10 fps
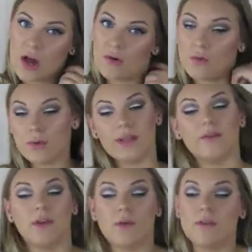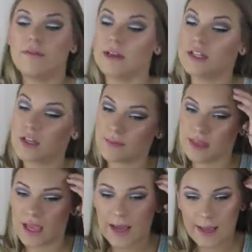now we definitely want to finish up
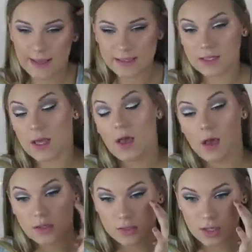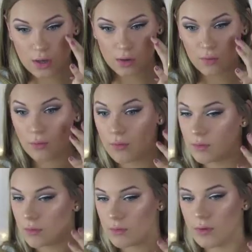the eyes. So
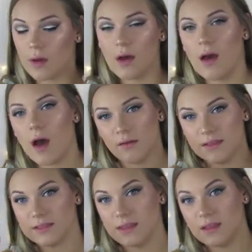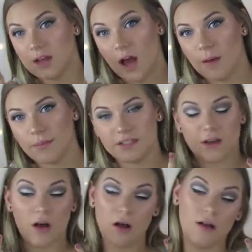obviously the top
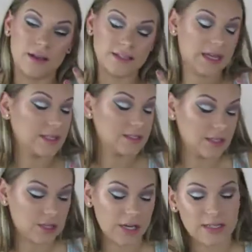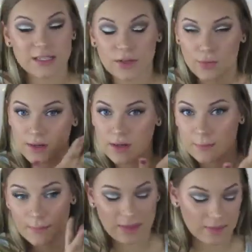is all intense and crazy. You want to
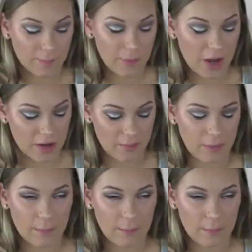make the bottom